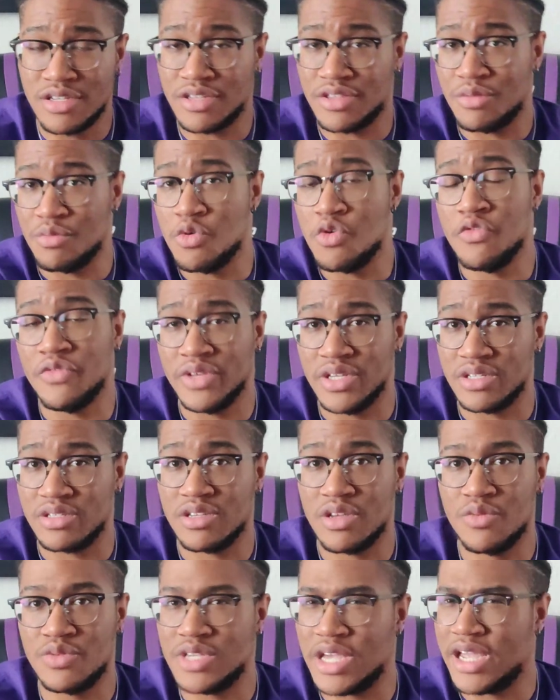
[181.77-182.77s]
to the
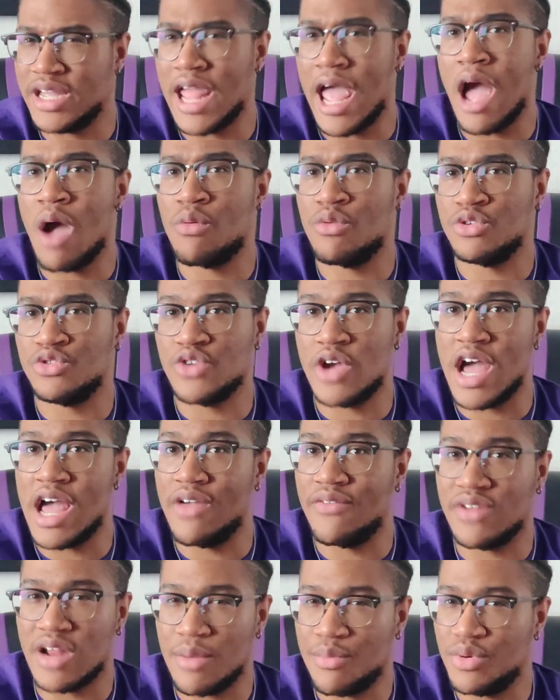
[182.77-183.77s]
movies. It was like an hour
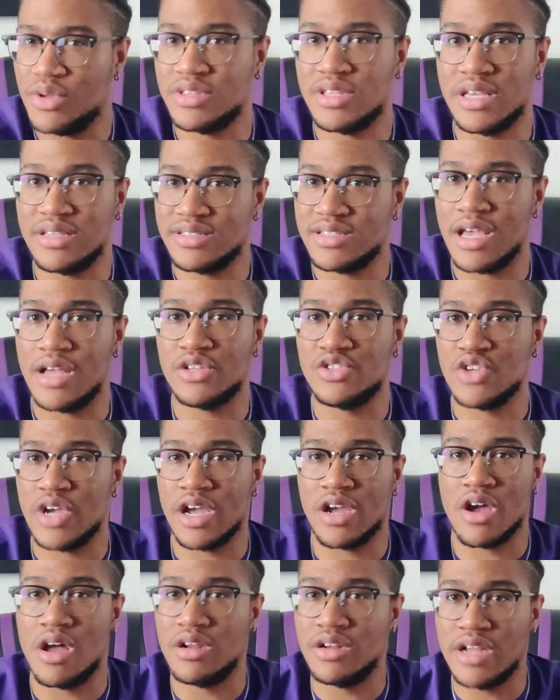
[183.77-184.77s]
drive, and I put that
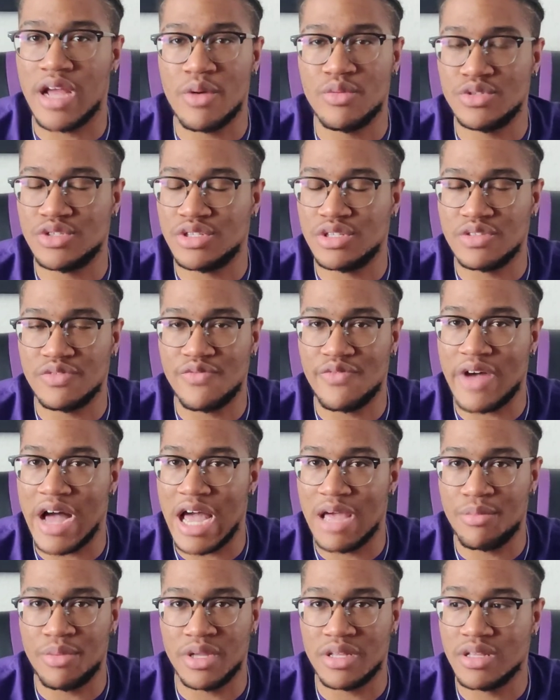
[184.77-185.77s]
soundtrack on, and I was just
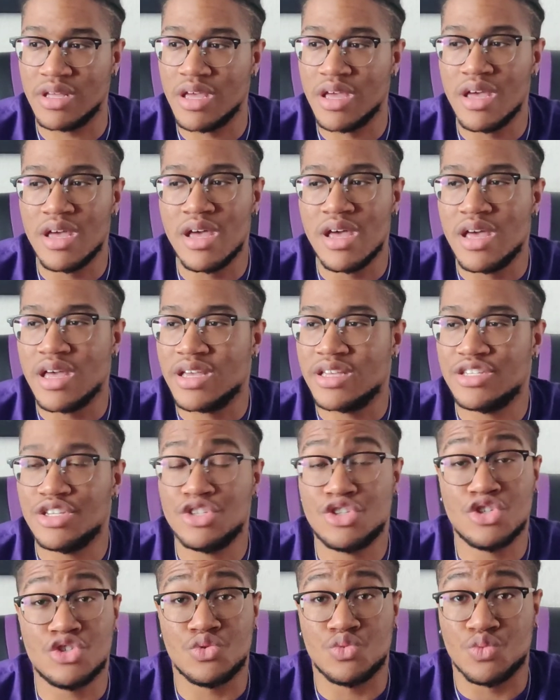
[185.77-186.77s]
vibing. Because
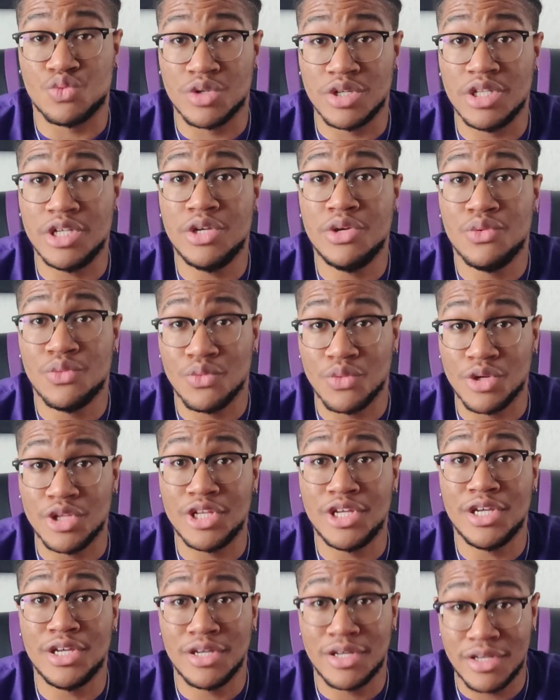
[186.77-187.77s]
it's just really,
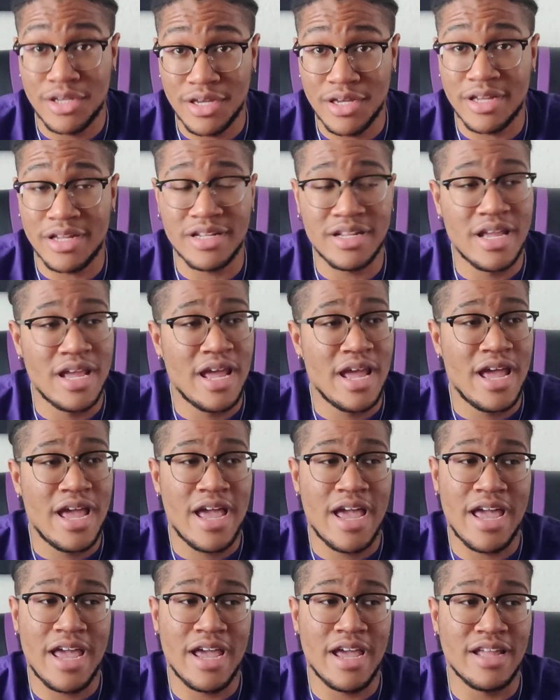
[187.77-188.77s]
really good.
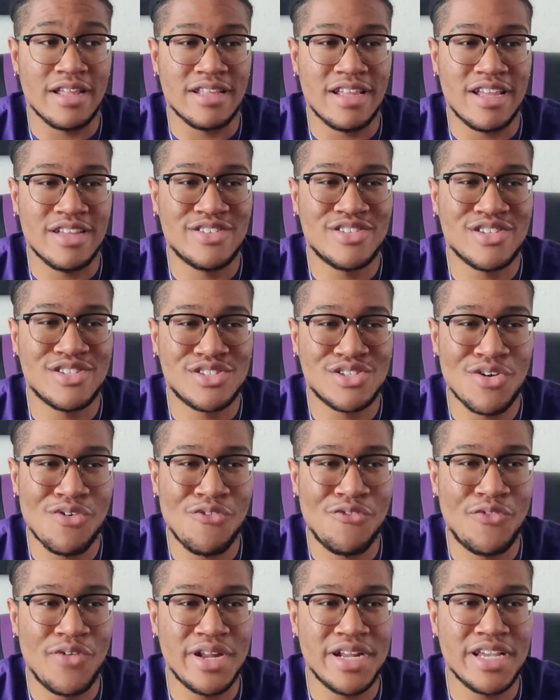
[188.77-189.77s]
And it's just
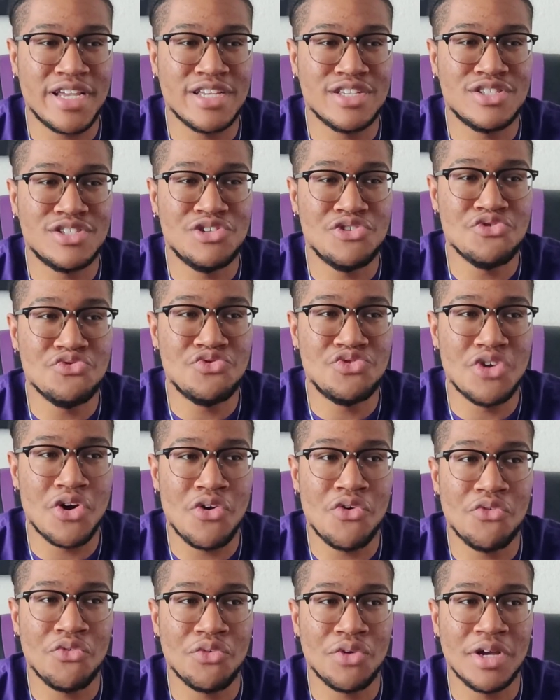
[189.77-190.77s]
so funny, because you
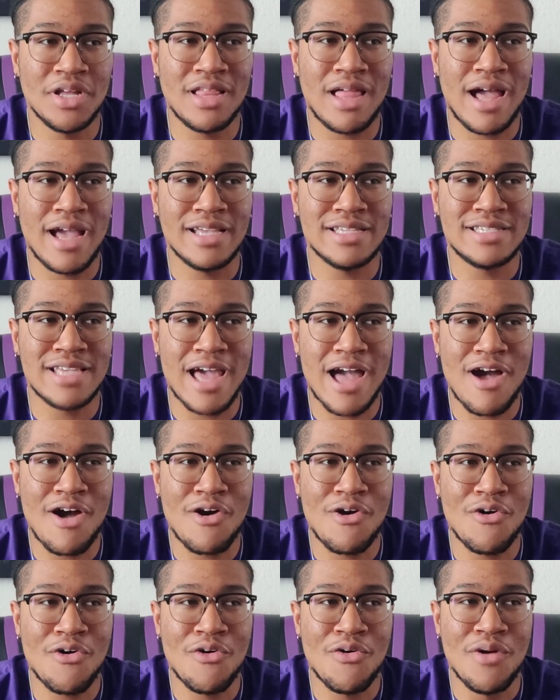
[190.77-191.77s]
don't realize
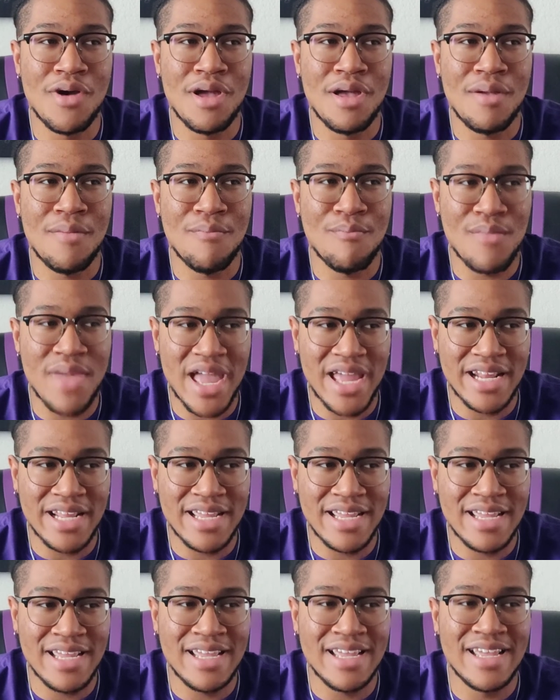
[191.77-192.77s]
how
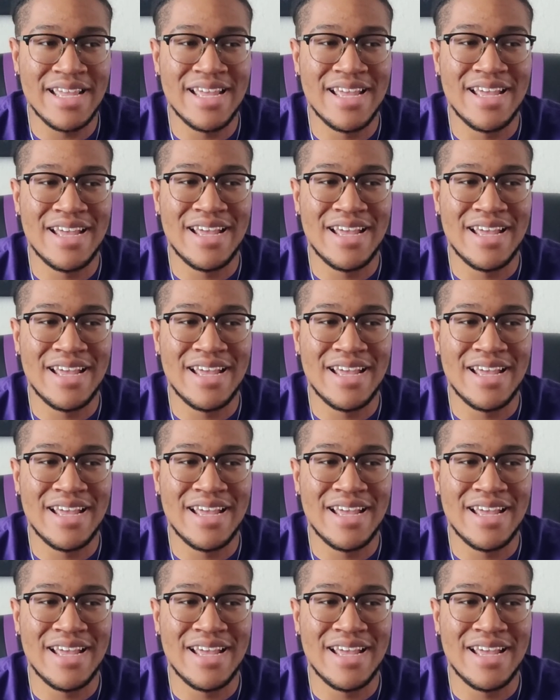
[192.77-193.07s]
many